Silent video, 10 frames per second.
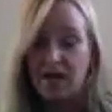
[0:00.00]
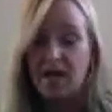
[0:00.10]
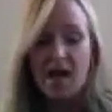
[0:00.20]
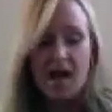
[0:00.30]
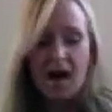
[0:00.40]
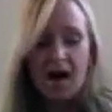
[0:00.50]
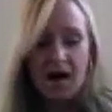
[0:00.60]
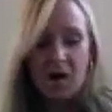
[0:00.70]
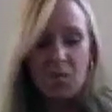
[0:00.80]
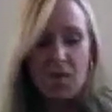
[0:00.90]
but
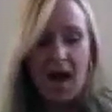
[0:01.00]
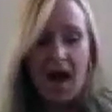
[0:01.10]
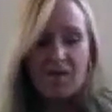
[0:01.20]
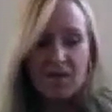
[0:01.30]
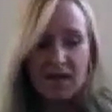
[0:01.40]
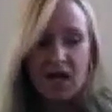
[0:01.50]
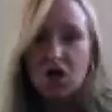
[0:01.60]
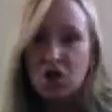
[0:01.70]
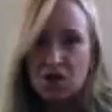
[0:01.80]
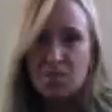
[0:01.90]
having a
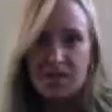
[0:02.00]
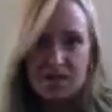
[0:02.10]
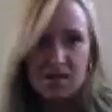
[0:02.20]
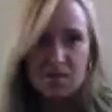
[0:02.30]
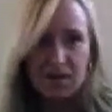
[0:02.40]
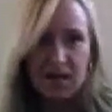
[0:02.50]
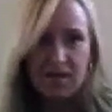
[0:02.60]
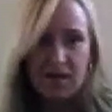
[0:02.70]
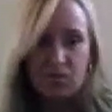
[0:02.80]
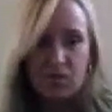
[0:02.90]
good business plan
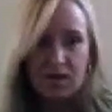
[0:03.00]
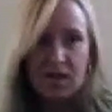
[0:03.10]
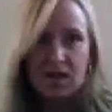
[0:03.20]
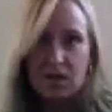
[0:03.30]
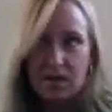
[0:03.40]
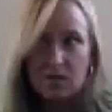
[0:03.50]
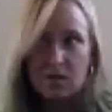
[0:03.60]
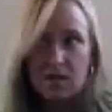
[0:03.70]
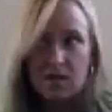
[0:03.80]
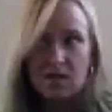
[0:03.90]
that really
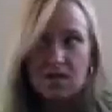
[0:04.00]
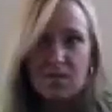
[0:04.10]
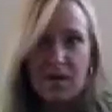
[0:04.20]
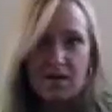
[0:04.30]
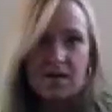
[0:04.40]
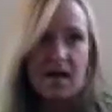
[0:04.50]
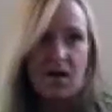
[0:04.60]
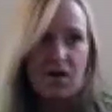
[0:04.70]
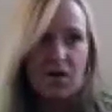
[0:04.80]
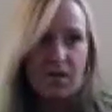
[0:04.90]
clearly spells
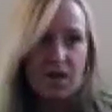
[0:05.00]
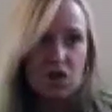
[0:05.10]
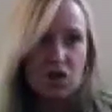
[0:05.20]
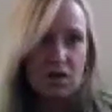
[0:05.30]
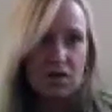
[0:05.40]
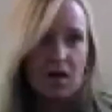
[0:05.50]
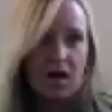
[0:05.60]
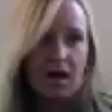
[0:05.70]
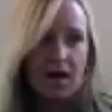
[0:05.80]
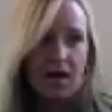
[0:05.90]
out your vision
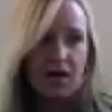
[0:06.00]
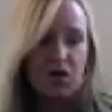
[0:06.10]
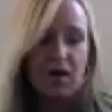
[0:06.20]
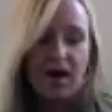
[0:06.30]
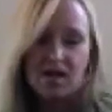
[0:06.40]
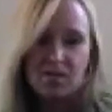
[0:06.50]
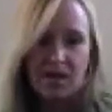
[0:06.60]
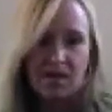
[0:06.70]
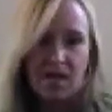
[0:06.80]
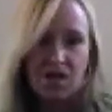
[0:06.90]
and your
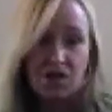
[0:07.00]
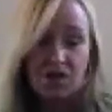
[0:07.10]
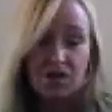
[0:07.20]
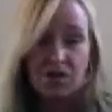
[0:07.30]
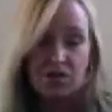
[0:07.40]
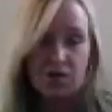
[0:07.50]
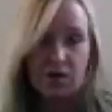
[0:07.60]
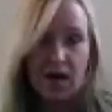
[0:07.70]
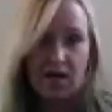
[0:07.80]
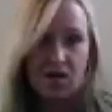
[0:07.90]
expectations and your
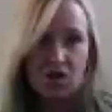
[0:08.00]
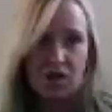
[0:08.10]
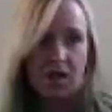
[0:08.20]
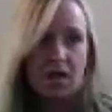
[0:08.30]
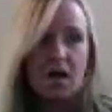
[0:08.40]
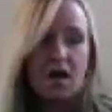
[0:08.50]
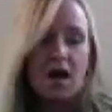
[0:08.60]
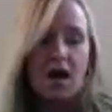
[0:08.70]
strategy